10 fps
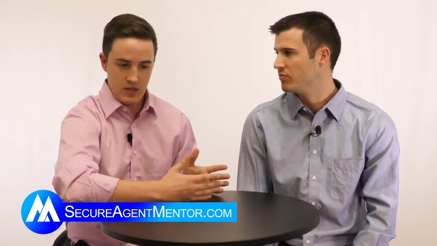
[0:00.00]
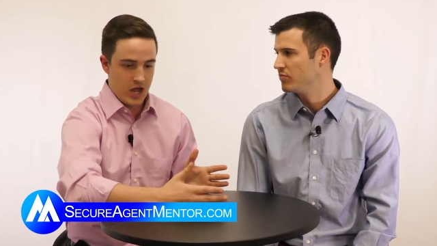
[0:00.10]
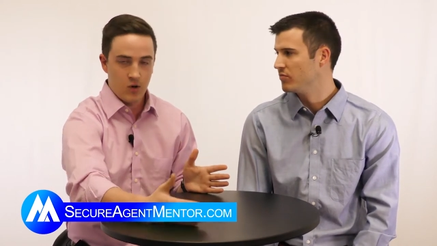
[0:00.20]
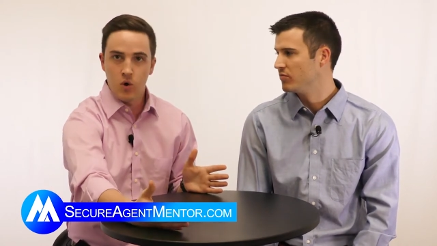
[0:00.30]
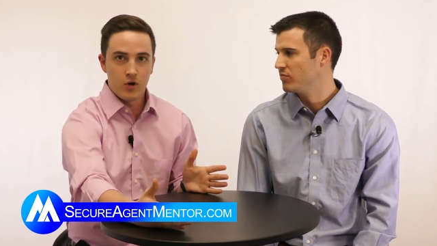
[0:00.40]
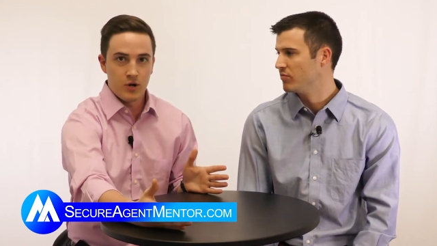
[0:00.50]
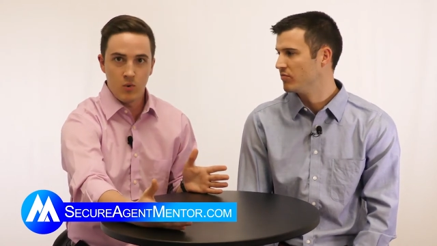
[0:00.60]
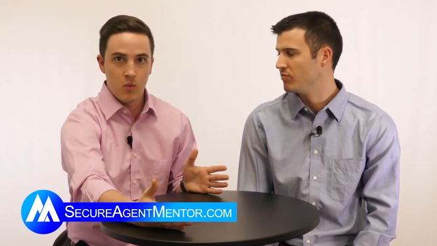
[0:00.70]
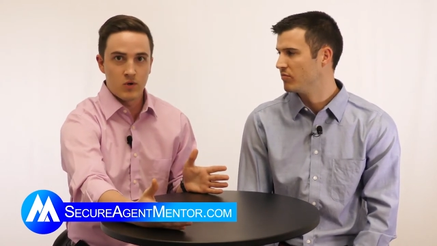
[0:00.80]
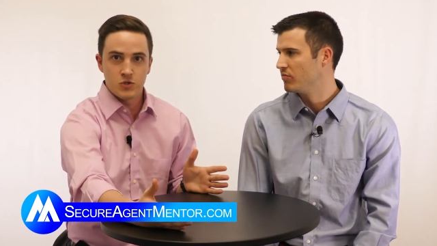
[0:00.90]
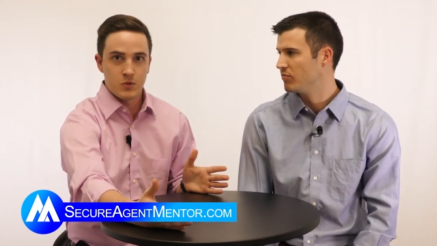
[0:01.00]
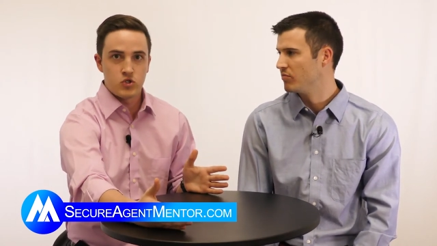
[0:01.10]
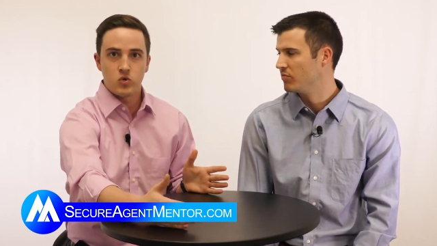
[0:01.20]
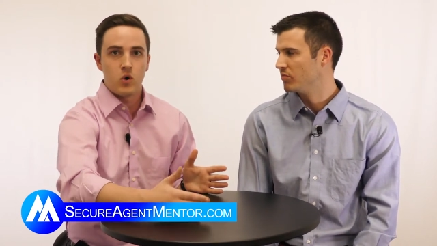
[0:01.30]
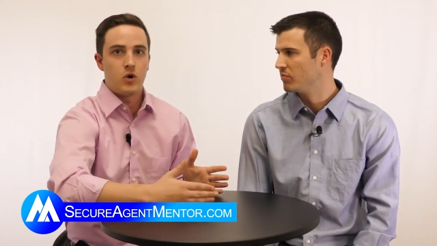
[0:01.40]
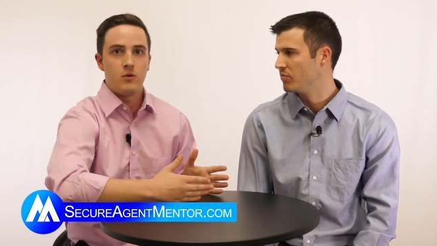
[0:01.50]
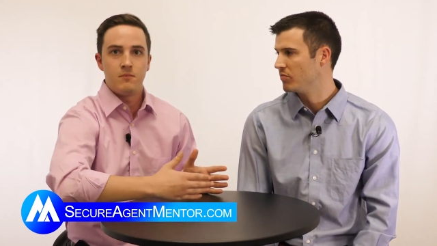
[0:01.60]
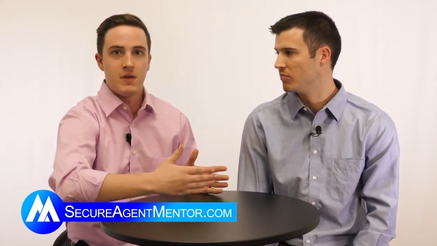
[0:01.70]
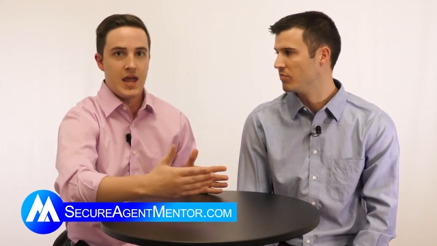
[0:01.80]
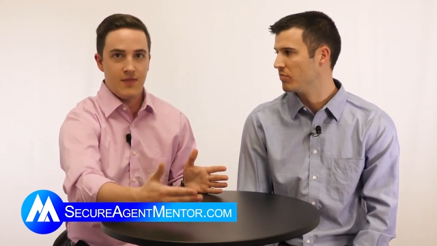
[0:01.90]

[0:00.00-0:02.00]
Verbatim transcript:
Speaker 1: I quoted him what we were supposed to quote him